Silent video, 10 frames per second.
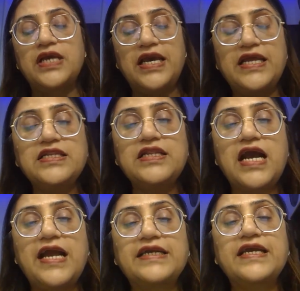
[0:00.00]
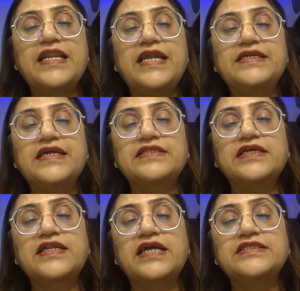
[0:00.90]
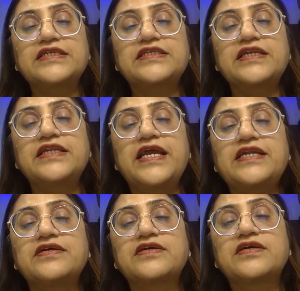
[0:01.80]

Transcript: And I can enter the transaction date